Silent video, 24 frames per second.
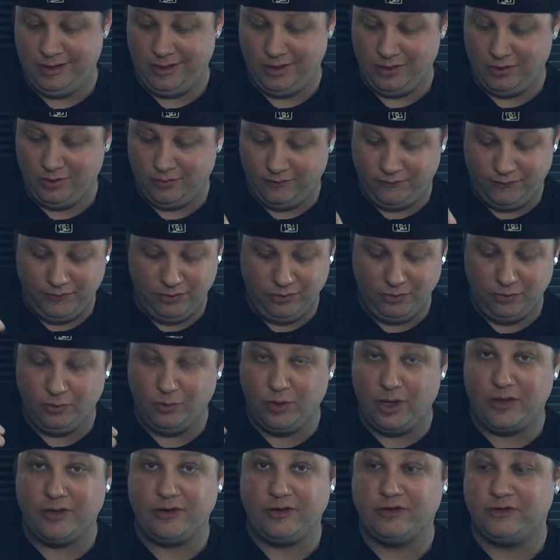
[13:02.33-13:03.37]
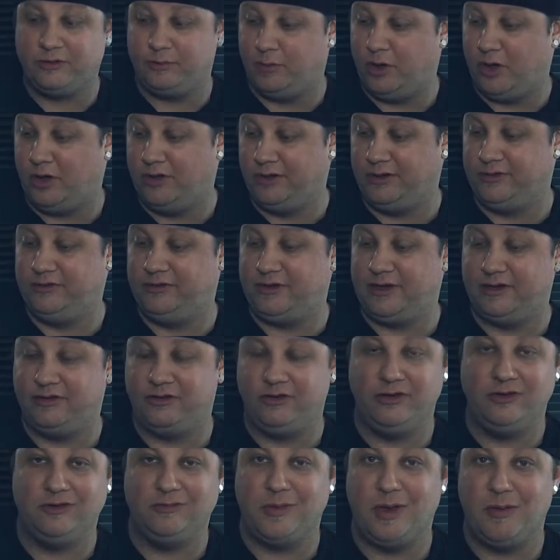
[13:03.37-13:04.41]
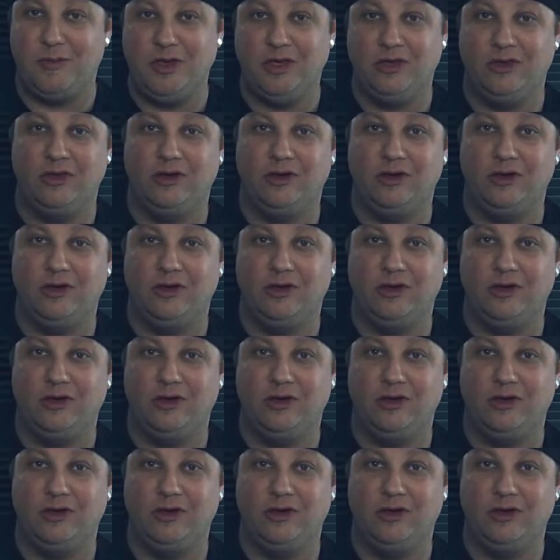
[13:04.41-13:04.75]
you know, a few other small accessories, maybe